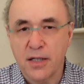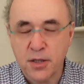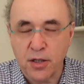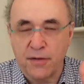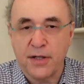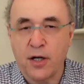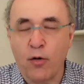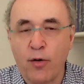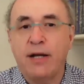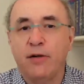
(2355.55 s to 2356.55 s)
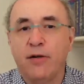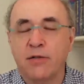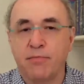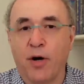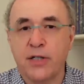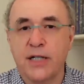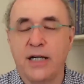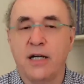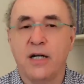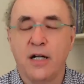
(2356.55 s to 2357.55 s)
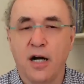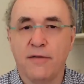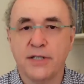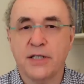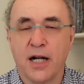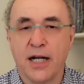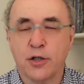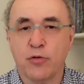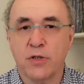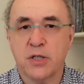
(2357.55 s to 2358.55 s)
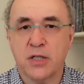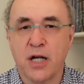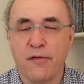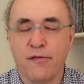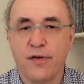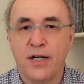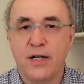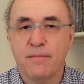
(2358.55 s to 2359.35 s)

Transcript: it's sort of a coherent body of intellectual stuff